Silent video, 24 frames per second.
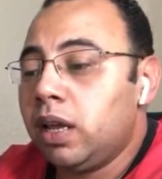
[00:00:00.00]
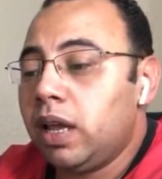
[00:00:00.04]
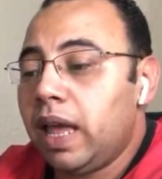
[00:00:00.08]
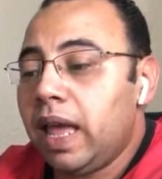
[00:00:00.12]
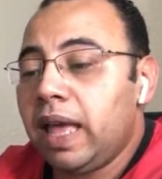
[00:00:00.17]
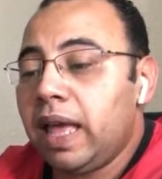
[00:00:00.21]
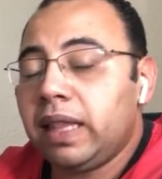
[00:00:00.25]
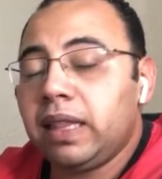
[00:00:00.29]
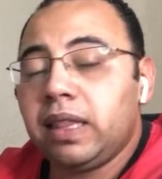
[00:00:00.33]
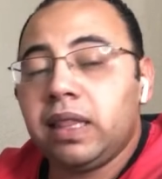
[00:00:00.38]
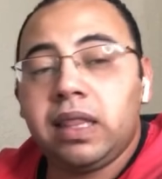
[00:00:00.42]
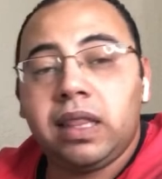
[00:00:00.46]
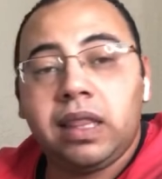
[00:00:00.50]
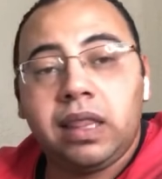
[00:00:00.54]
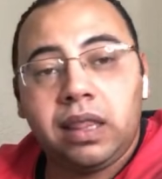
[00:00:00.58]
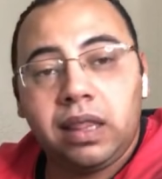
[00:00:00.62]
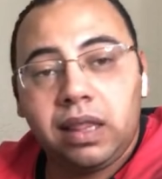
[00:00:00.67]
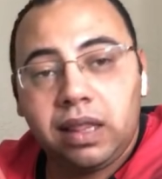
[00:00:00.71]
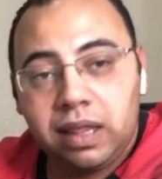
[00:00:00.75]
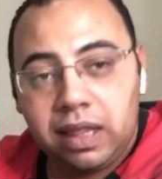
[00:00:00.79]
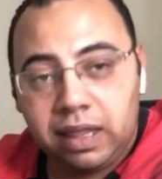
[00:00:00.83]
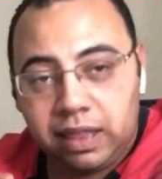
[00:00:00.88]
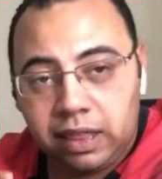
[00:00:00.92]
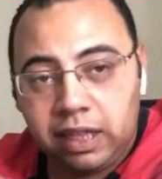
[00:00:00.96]
And
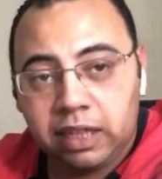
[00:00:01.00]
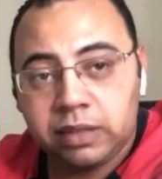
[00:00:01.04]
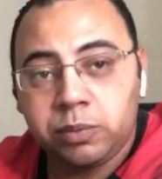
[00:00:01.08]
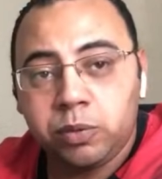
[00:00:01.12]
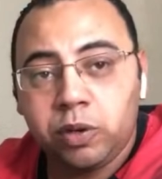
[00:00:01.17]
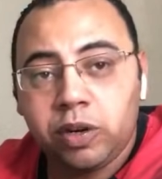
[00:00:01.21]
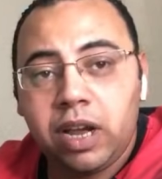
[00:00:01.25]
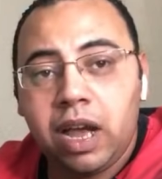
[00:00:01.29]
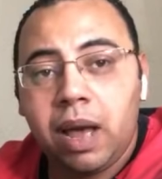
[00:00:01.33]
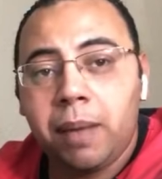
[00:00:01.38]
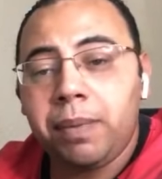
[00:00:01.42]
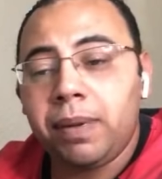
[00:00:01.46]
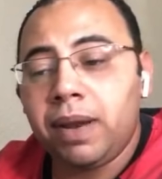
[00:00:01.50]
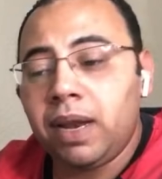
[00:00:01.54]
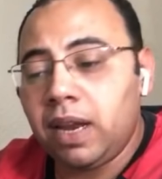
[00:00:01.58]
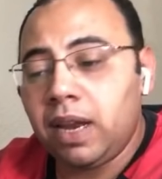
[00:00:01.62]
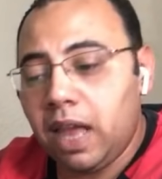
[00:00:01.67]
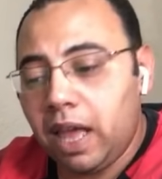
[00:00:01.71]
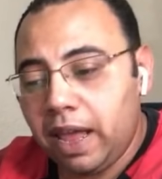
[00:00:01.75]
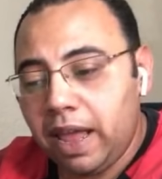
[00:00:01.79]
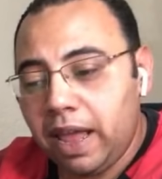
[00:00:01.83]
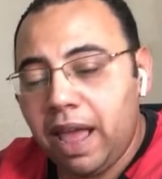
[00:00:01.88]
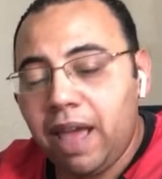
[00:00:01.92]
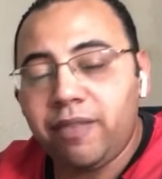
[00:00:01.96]
the
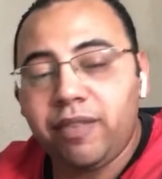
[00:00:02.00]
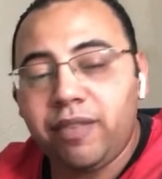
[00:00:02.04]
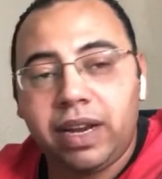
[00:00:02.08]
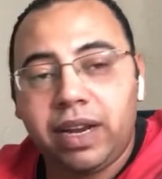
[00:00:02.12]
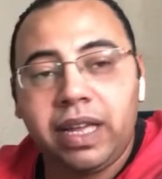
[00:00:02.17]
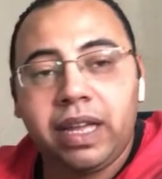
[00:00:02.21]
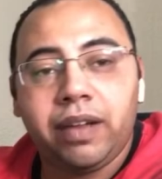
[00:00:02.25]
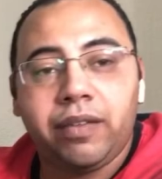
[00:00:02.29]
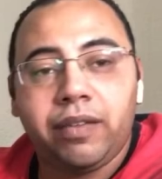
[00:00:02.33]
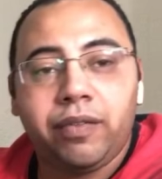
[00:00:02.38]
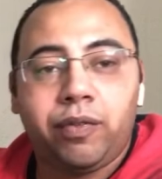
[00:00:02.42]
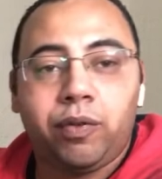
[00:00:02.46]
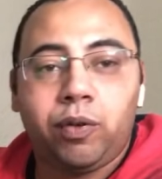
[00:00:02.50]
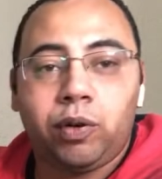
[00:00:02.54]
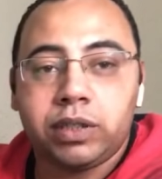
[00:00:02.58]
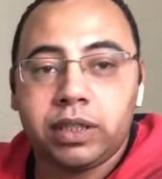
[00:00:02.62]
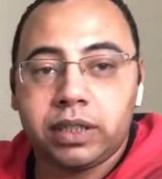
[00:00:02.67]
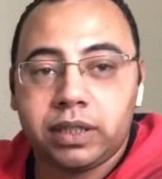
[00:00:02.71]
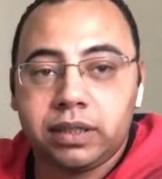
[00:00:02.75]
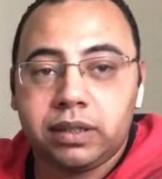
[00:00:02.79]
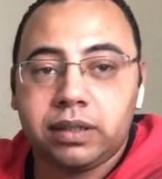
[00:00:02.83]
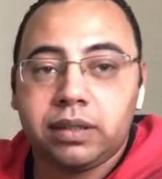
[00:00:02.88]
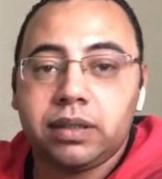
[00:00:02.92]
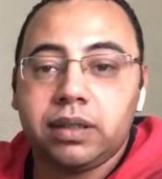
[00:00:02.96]
thermocouple, I have a link for
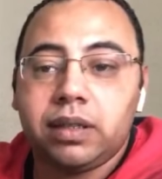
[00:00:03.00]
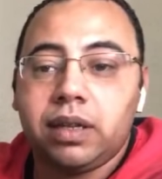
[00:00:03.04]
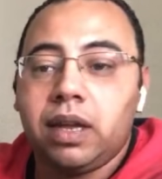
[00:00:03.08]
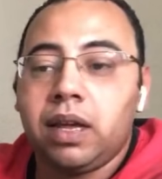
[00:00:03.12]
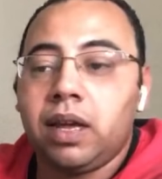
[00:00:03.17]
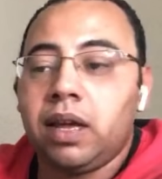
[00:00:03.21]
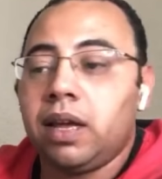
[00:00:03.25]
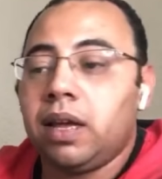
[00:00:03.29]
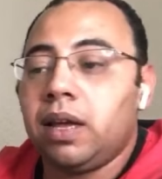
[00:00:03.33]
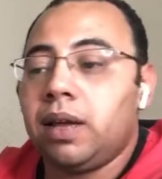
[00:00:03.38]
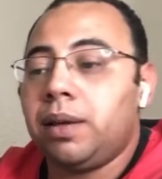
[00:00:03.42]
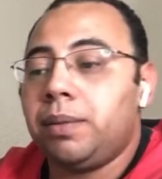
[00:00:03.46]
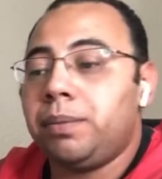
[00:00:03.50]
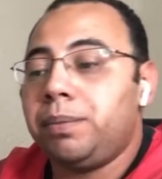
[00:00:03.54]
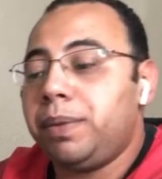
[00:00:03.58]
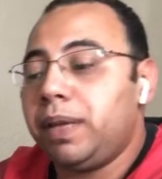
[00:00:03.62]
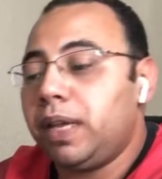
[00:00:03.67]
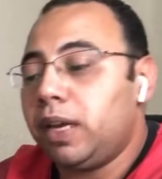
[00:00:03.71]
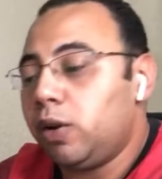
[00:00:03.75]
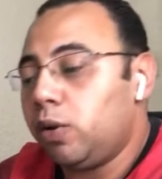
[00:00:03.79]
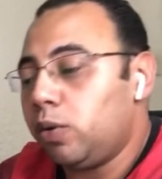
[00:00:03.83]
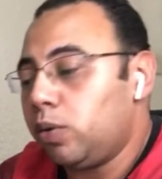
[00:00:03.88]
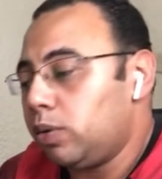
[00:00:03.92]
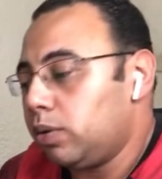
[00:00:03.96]
it
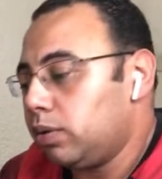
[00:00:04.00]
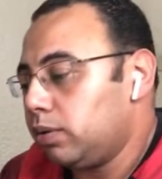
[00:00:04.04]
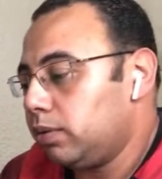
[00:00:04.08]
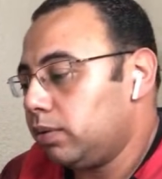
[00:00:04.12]
below.